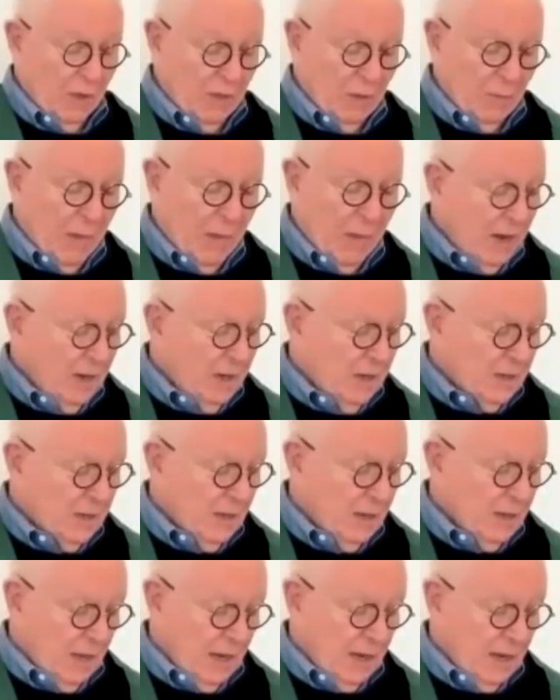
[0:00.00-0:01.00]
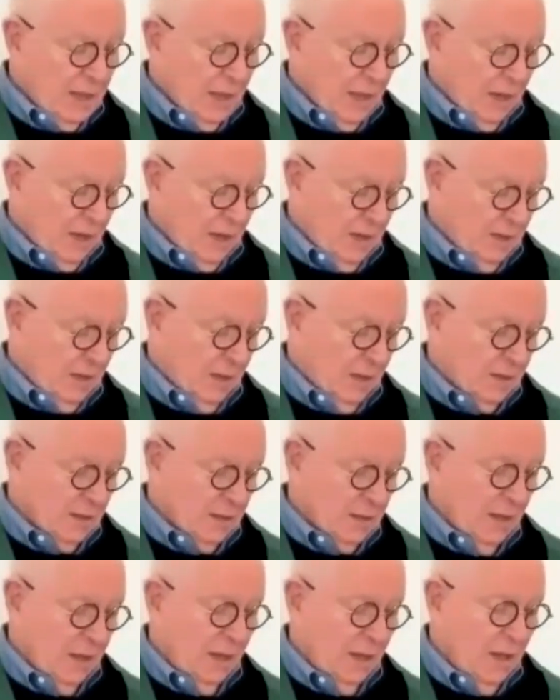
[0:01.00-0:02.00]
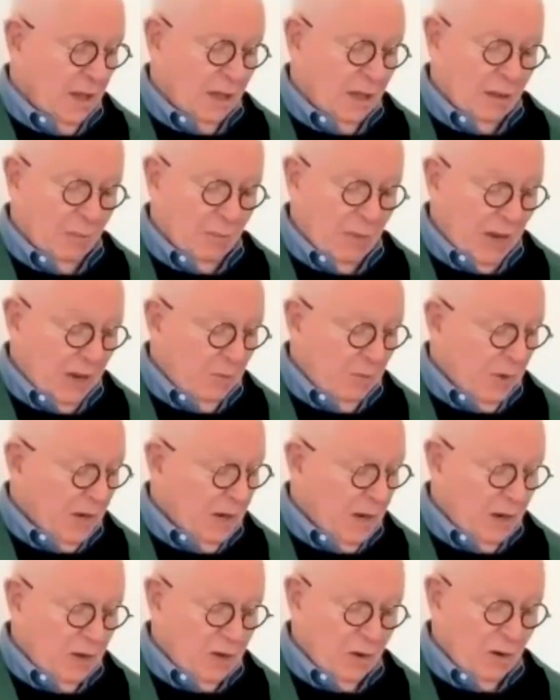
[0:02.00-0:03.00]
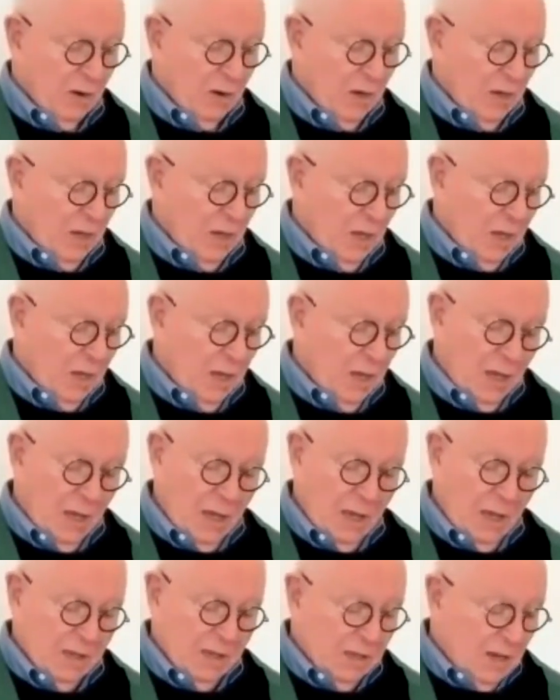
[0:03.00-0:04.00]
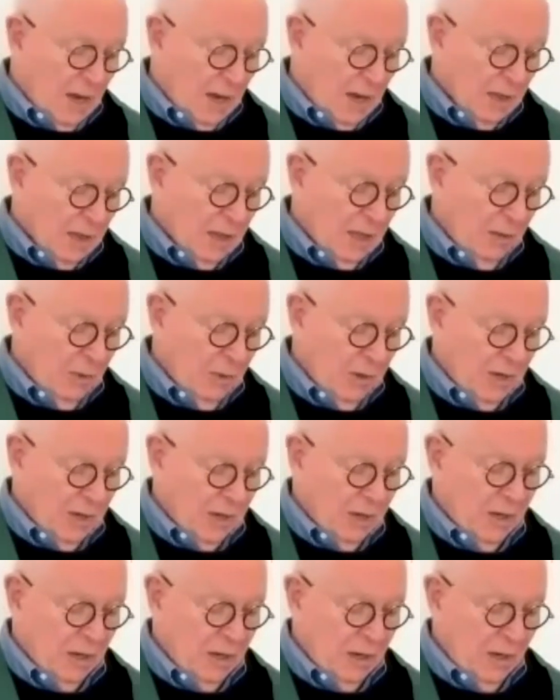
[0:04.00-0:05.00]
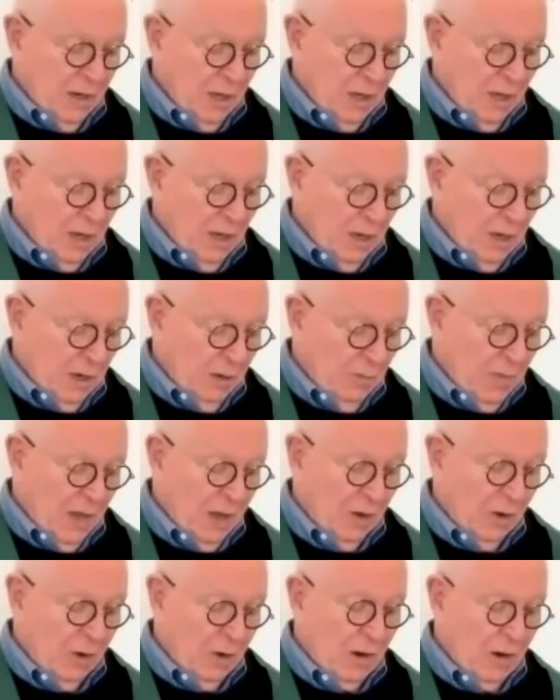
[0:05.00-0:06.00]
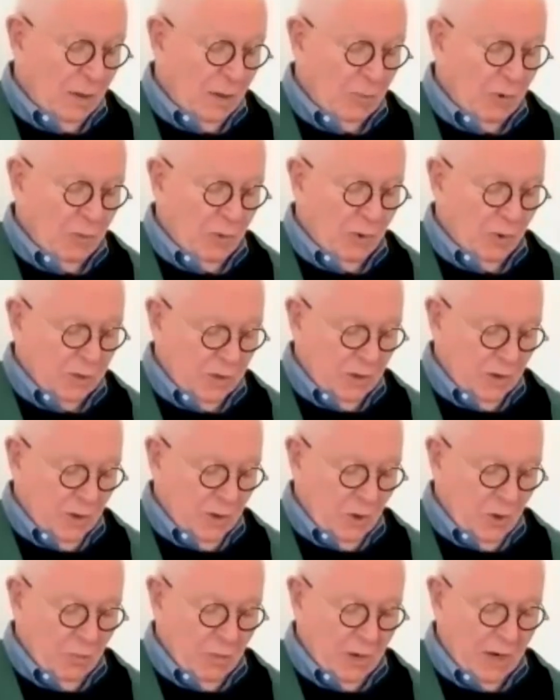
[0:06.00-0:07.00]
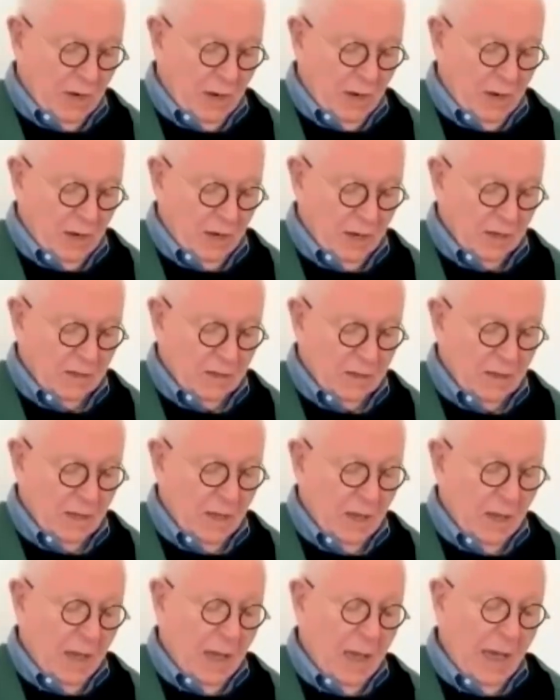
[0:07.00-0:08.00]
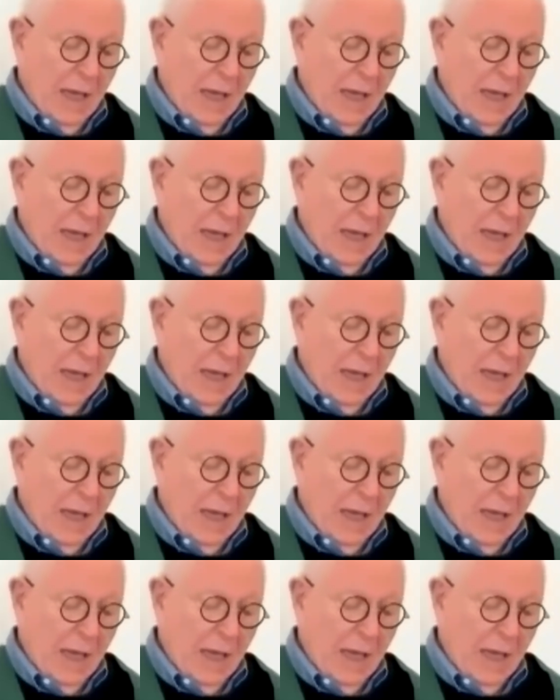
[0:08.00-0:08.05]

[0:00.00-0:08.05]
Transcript: But the mind is not like that, he says. The mind by nature is not limited in a manner comparable to the human eyes.